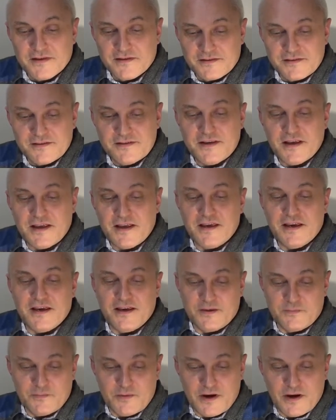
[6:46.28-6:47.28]

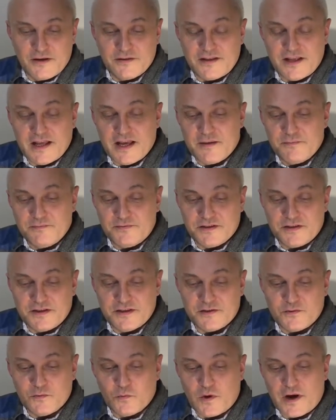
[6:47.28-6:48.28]
Singing about
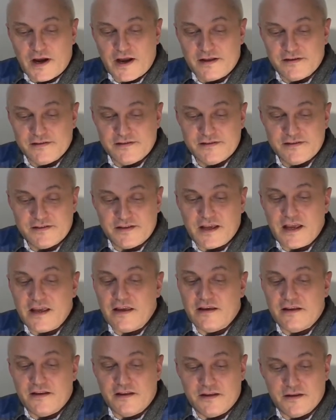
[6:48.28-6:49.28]
emptiness while
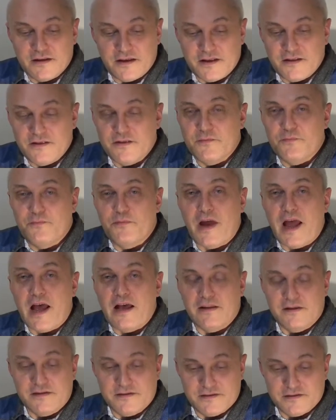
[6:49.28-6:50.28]
staying in the
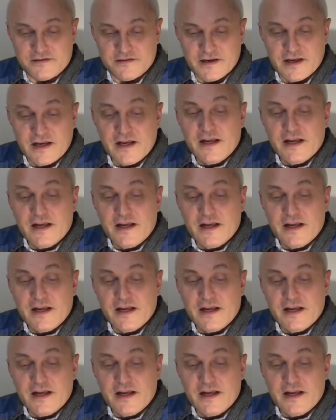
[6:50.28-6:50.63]
palace.